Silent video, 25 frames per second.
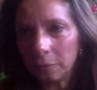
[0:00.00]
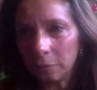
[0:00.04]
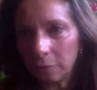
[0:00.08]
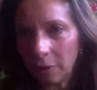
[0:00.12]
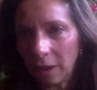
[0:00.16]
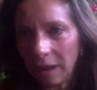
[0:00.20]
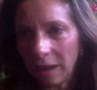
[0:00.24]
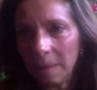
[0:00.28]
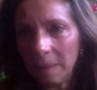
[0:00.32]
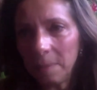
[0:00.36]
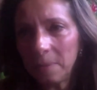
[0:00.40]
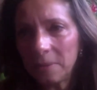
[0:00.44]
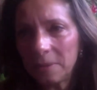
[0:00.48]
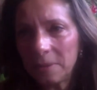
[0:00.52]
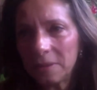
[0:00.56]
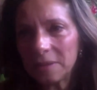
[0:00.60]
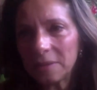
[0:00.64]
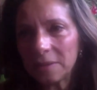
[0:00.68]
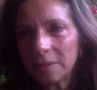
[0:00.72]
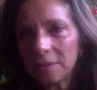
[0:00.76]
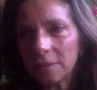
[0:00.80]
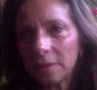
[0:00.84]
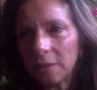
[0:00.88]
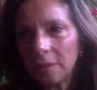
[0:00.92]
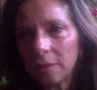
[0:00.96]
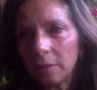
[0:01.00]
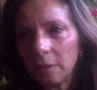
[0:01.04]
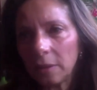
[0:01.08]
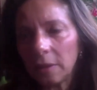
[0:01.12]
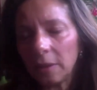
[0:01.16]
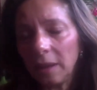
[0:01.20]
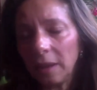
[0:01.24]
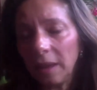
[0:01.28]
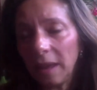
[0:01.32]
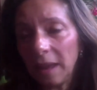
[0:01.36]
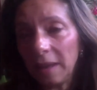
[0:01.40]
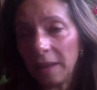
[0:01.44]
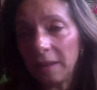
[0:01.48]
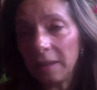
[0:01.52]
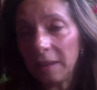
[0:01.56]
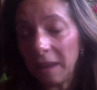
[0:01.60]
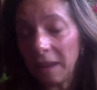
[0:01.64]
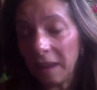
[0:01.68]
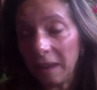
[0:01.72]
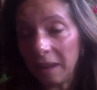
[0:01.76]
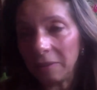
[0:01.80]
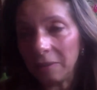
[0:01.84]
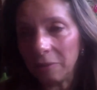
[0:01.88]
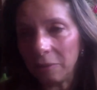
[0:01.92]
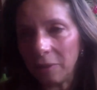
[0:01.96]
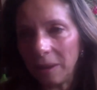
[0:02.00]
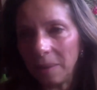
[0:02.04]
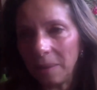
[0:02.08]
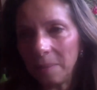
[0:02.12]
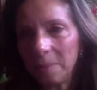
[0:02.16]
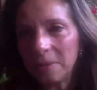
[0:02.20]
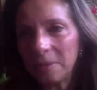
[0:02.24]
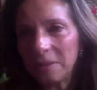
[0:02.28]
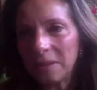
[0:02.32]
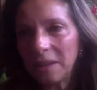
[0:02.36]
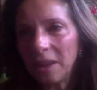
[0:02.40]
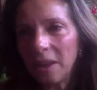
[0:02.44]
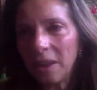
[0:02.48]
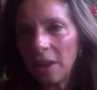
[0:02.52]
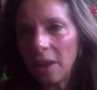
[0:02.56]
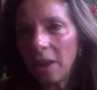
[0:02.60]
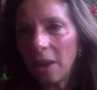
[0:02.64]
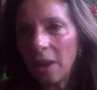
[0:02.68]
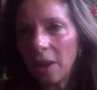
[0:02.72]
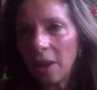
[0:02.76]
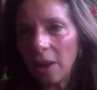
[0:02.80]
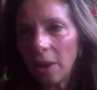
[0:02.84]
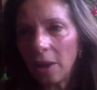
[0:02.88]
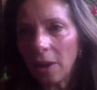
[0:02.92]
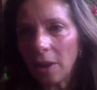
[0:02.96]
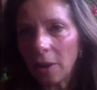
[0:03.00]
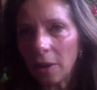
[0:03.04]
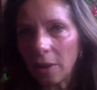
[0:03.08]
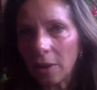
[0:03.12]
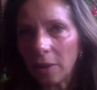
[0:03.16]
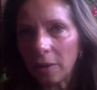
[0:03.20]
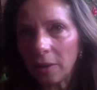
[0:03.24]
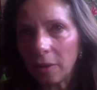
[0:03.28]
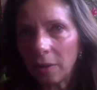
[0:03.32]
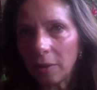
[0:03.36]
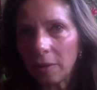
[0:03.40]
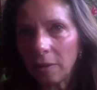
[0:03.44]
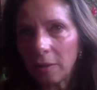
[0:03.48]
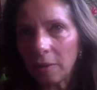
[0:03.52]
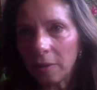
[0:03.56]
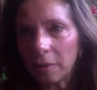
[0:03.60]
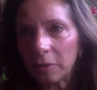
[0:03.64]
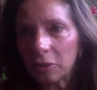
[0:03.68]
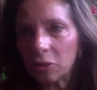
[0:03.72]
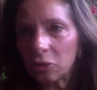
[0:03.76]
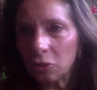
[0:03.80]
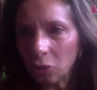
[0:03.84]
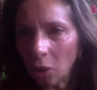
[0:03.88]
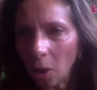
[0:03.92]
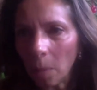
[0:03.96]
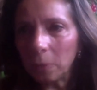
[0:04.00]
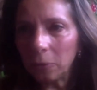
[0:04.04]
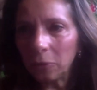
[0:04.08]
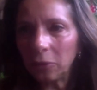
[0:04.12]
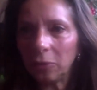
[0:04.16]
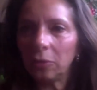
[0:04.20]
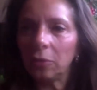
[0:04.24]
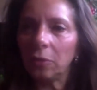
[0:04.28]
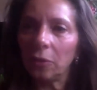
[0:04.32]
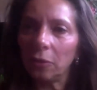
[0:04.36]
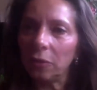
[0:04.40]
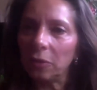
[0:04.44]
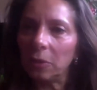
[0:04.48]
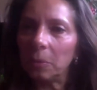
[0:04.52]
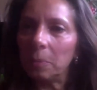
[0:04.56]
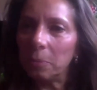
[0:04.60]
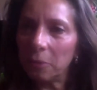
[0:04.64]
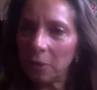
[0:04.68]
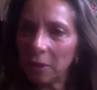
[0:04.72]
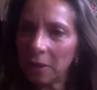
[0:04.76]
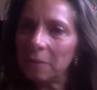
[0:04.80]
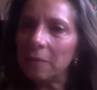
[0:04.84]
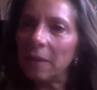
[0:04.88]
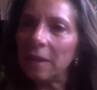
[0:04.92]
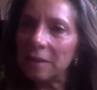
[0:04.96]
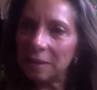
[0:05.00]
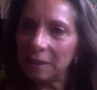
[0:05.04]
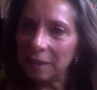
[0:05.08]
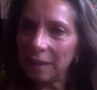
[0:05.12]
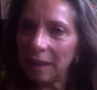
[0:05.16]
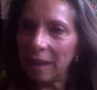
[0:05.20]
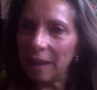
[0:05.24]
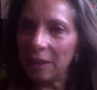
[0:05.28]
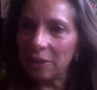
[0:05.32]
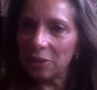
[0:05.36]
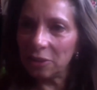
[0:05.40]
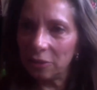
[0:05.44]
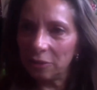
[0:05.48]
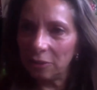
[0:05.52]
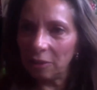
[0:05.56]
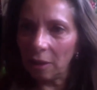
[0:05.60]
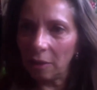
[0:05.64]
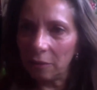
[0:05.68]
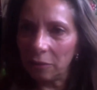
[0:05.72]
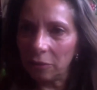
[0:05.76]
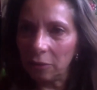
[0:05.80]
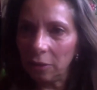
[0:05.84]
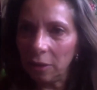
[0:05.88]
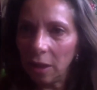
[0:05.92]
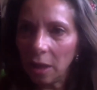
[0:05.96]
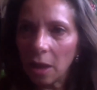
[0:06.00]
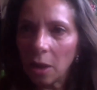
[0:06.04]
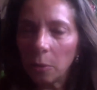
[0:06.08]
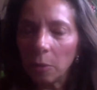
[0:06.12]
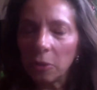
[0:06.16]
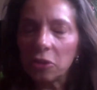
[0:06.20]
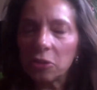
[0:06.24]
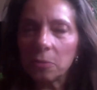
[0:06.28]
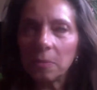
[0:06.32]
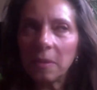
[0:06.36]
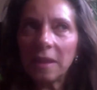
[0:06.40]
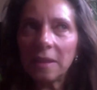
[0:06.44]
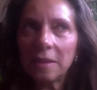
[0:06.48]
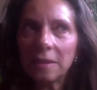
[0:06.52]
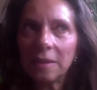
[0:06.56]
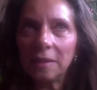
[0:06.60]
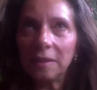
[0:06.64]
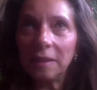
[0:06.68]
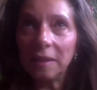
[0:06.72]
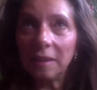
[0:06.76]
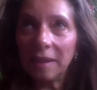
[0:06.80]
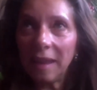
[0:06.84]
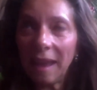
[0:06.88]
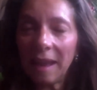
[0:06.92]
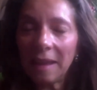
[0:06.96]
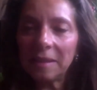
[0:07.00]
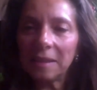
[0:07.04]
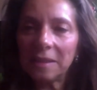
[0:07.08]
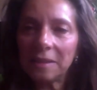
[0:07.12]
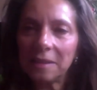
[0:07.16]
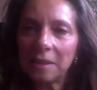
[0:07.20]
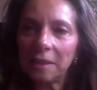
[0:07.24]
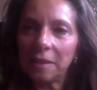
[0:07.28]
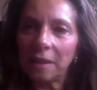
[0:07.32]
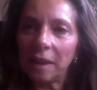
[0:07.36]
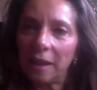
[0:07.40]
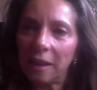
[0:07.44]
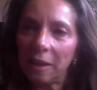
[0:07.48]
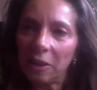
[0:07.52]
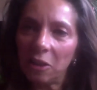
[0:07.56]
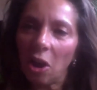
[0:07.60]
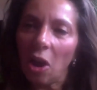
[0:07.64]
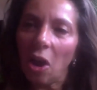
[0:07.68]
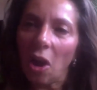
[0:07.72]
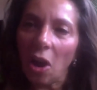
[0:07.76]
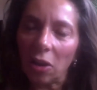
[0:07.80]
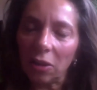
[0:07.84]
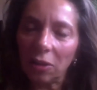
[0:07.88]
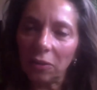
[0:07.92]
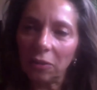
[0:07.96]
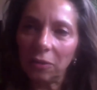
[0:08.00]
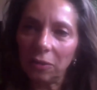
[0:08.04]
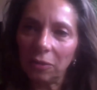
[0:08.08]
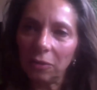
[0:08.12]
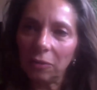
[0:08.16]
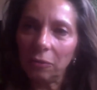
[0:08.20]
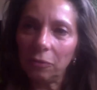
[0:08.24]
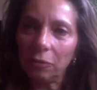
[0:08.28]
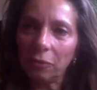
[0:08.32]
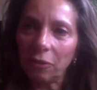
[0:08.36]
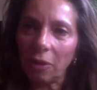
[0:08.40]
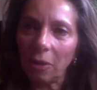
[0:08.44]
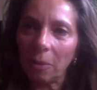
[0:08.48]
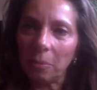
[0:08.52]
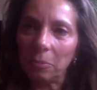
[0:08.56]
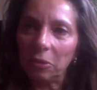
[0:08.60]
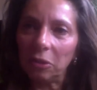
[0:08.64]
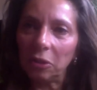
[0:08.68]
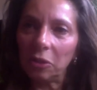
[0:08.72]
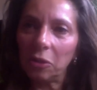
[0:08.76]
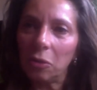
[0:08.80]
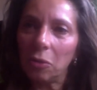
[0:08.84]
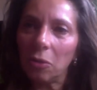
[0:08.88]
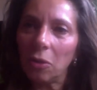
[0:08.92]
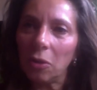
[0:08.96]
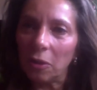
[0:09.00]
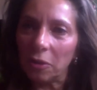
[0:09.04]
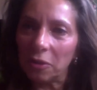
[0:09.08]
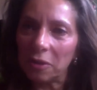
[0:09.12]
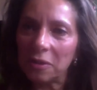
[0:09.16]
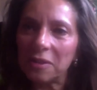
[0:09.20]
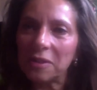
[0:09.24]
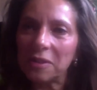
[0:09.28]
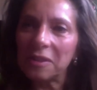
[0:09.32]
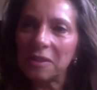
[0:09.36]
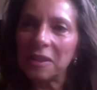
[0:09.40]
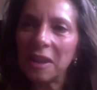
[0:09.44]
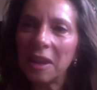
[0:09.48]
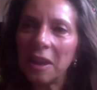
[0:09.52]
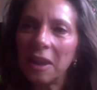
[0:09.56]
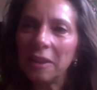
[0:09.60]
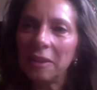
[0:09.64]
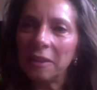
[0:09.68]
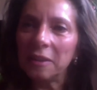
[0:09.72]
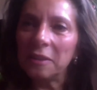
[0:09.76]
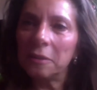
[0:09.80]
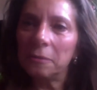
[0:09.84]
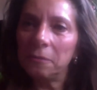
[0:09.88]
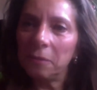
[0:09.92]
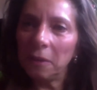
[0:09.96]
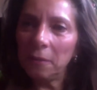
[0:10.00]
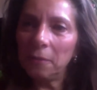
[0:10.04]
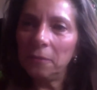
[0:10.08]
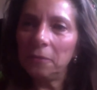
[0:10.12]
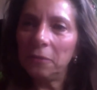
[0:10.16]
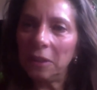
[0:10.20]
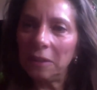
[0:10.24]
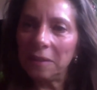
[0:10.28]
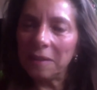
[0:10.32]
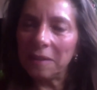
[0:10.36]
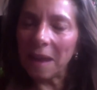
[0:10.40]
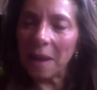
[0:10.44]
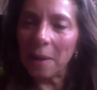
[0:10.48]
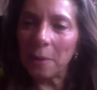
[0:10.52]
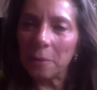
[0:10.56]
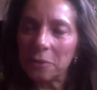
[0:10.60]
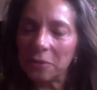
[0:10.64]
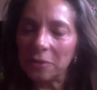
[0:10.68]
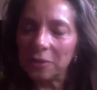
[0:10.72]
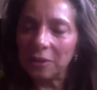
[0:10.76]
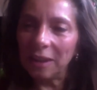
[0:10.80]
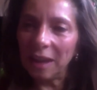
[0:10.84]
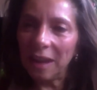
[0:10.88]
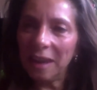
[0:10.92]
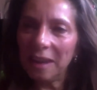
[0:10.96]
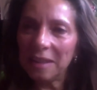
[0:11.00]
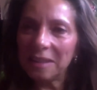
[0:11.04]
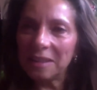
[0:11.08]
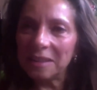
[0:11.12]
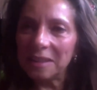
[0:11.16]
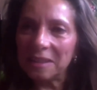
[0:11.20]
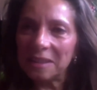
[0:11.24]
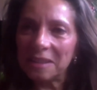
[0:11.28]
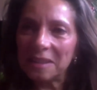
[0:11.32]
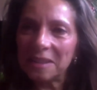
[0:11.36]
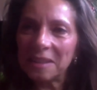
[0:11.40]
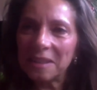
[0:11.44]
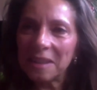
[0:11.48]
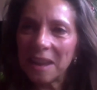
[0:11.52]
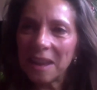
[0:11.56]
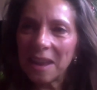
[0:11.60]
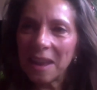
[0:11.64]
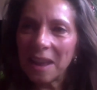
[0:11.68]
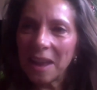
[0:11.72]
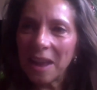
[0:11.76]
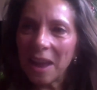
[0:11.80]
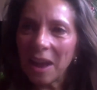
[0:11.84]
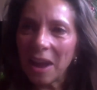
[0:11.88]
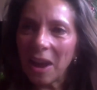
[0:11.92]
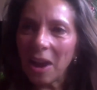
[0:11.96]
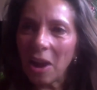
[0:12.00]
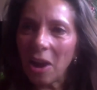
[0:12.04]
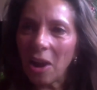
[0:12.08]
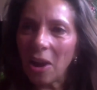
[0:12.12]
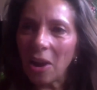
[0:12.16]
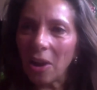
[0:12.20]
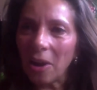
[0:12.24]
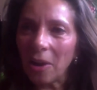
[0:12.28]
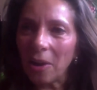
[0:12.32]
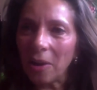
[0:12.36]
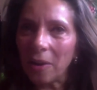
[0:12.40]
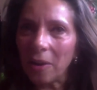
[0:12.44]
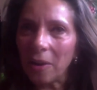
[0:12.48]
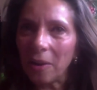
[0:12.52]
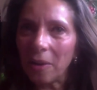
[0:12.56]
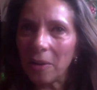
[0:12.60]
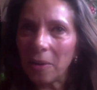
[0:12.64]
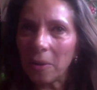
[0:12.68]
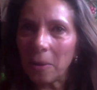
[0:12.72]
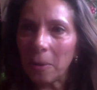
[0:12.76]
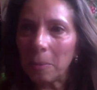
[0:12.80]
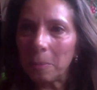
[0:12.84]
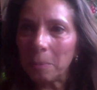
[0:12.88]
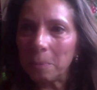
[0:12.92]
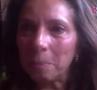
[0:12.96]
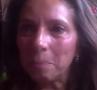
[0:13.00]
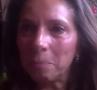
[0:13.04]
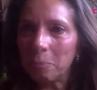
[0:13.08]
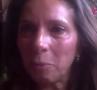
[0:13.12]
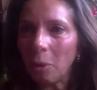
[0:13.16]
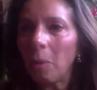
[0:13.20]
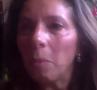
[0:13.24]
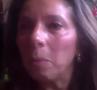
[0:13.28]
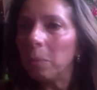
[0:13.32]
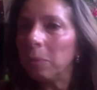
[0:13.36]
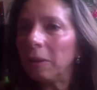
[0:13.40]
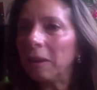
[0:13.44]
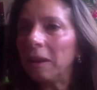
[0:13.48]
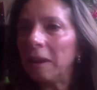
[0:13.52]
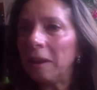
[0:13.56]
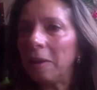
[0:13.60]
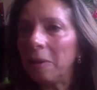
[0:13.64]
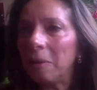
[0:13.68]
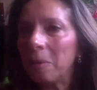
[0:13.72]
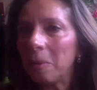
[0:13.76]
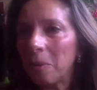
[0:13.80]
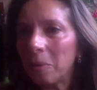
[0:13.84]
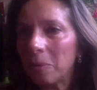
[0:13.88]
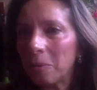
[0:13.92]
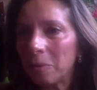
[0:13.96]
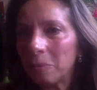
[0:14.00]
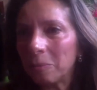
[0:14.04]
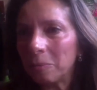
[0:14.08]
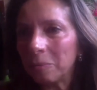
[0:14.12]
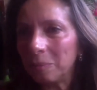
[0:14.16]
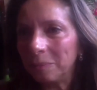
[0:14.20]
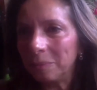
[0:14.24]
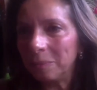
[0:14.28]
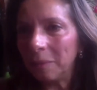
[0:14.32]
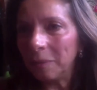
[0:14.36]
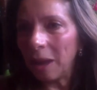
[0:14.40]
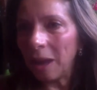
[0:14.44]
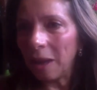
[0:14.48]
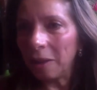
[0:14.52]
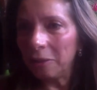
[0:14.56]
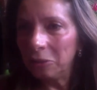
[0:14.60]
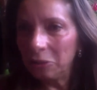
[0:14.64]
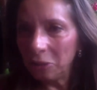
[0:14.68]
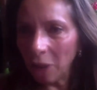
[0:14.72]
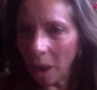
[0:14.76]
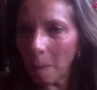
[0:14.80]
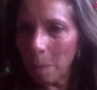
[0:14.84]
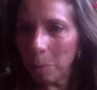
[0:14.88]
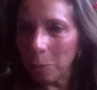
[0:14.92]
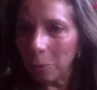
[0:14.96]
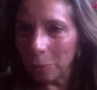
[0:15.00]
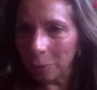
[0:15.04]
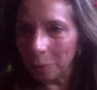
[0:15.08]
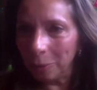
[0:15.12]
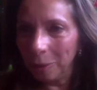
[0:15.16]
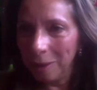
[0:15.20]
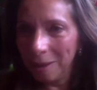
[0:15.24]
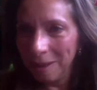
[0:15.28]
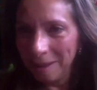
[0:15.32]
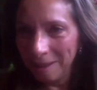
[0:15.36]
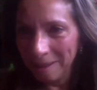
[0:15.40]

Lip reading: of rapes and gang rapes are stopped on the pre-investigation level, which means that the cases that I got from the courts, these 50,000 cases, are probably a double